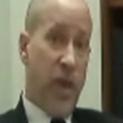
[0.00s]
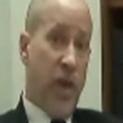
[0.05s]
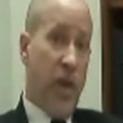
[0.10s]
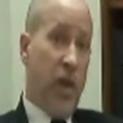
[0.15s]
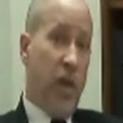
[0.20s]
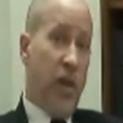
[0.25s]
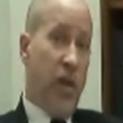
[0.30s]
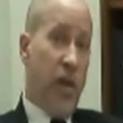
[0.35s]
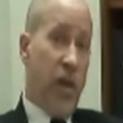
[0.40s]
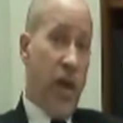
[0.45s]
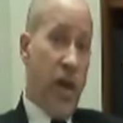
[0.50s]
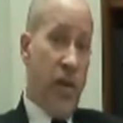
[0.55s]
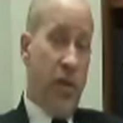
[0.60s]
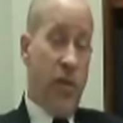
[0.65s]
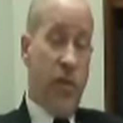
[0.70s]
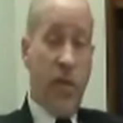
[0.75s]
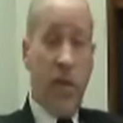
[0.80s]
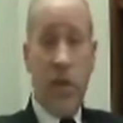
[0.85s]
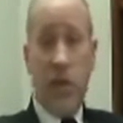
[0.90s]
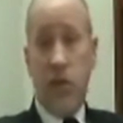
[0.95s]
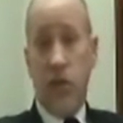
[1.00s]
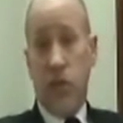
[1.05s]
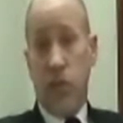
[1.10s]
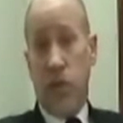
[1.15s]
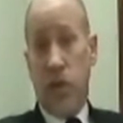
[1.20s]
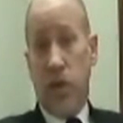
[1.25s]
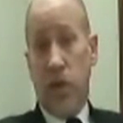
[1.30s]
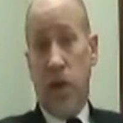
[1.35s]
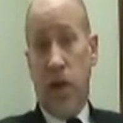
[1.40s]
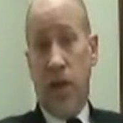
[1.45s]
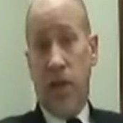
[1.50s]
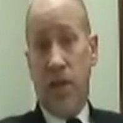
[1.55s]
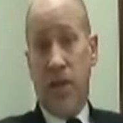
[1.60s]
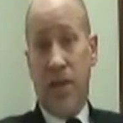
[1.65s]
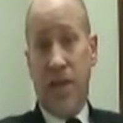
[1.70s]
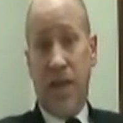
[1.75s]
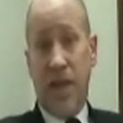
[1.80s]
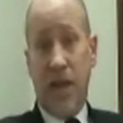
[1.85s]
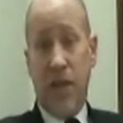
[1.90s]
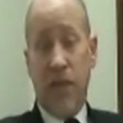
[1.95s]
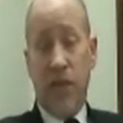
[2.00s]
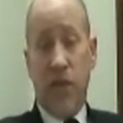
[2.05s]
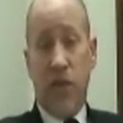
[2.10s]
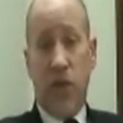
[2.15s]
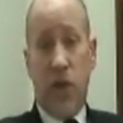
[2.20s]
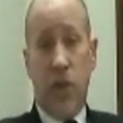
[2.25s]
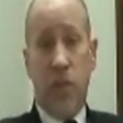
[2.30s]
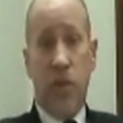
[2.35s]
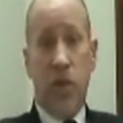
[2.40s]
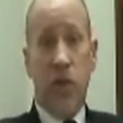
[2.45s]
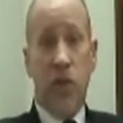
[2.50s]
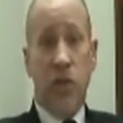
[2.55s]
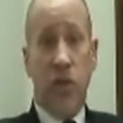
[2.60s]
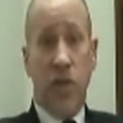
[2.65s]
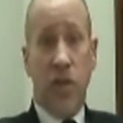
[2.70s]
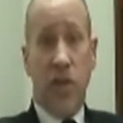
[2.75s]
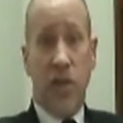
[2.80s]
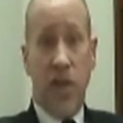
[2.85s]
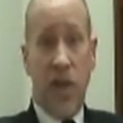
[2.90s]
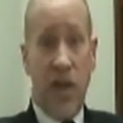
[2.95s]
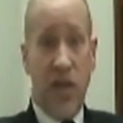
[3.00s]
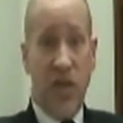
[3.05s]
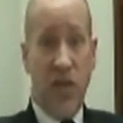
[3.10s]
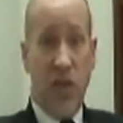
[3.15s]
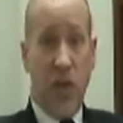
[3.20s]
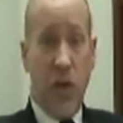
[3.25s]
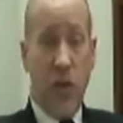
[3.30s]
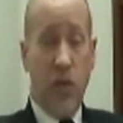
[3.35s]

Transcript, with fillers: The other thing to realize is that every time you use a test dose,